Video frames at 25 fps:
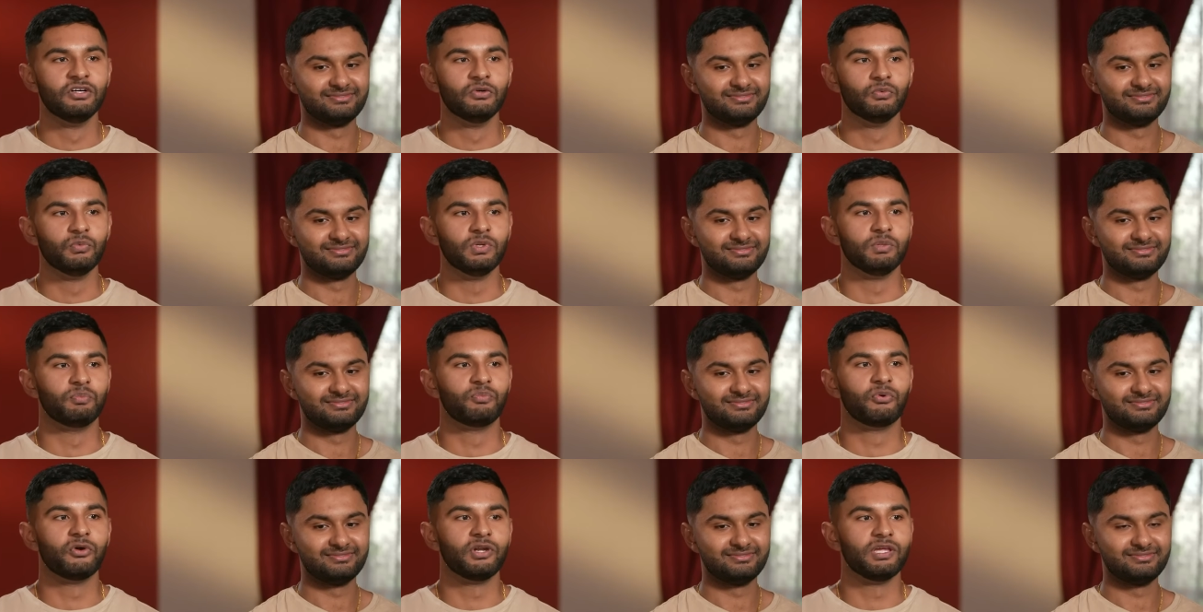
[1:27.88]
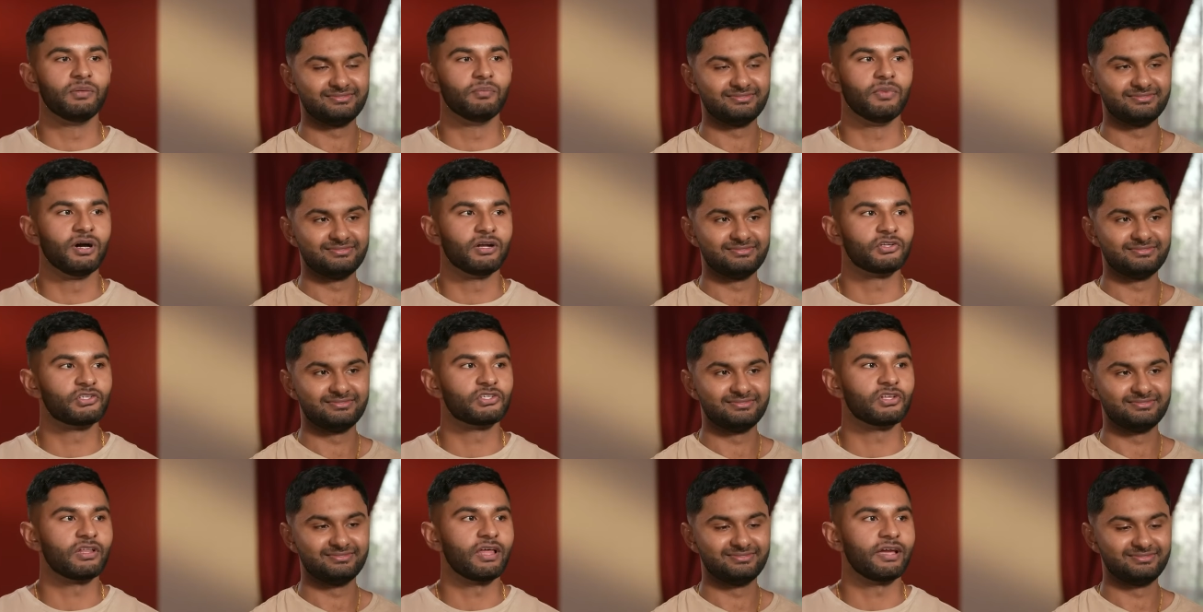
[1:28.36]
Speaker 1: We pretty
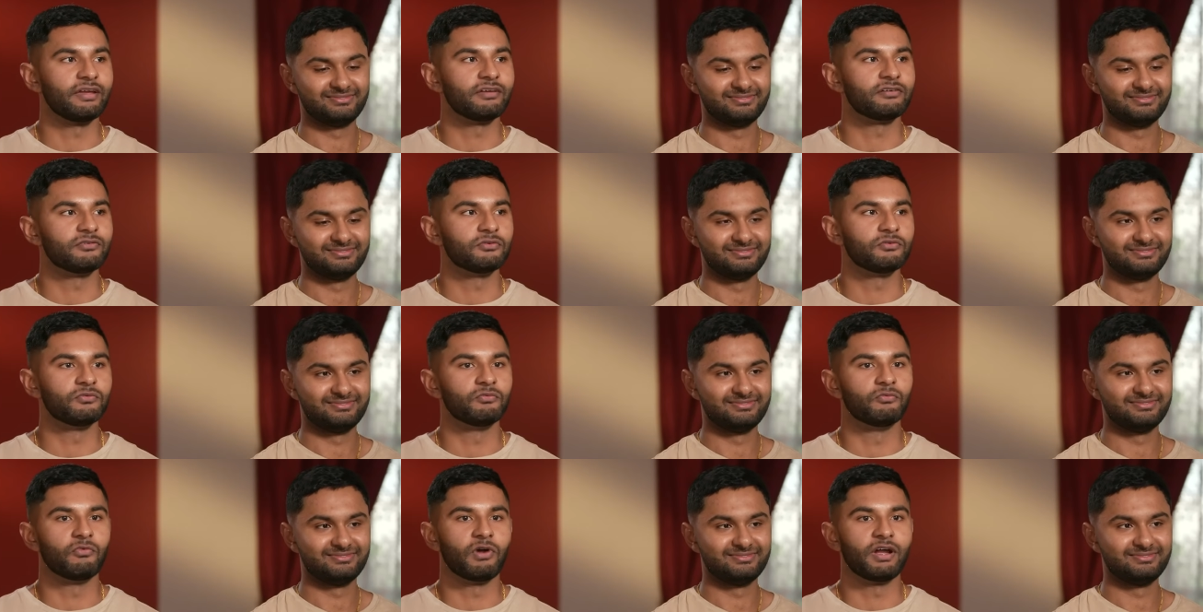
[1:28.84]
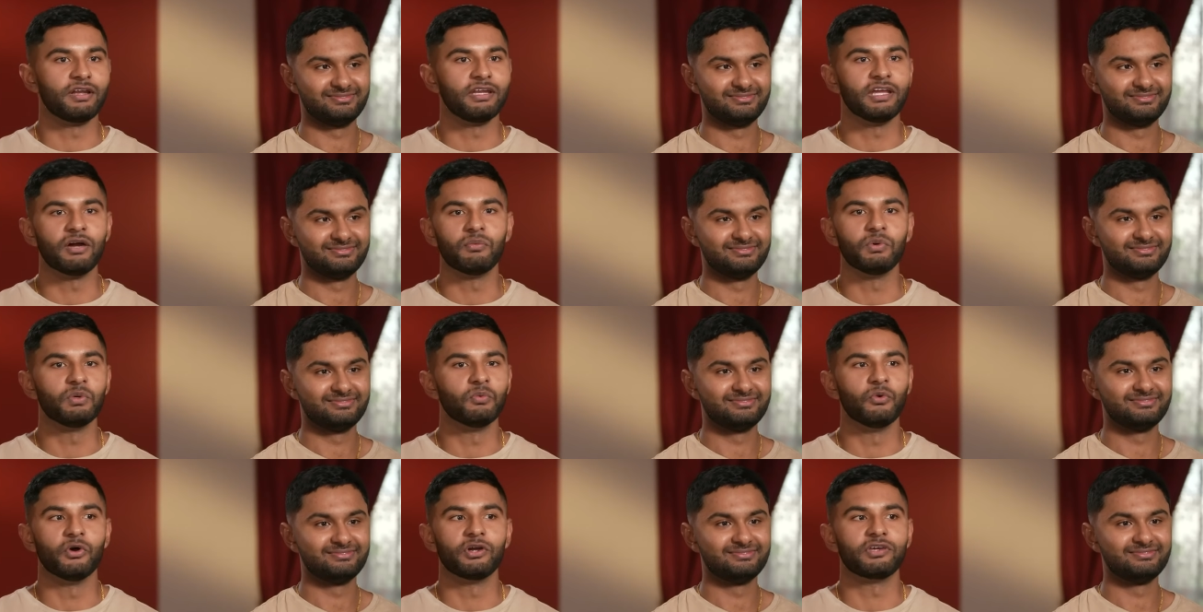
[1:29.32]
much like right now
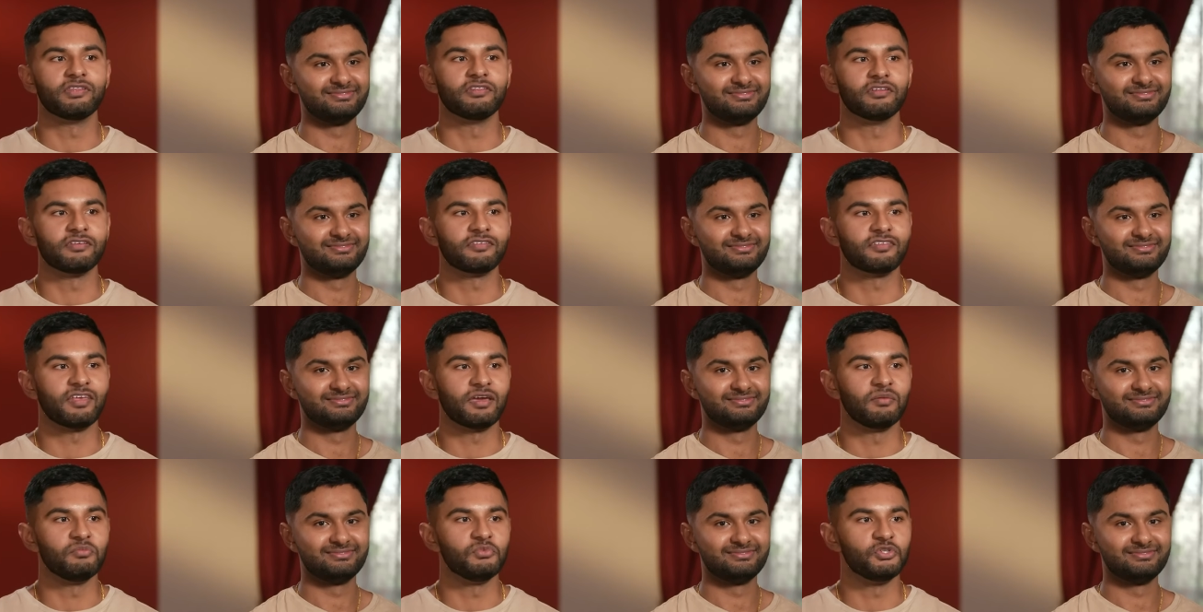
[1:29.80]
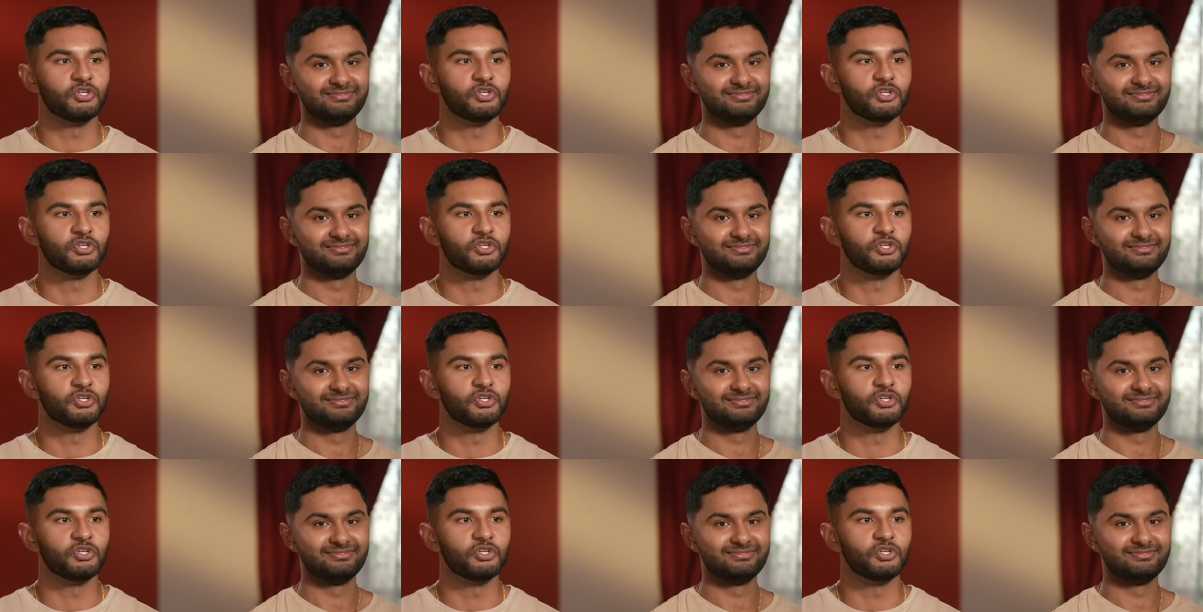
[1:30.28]
we work in the same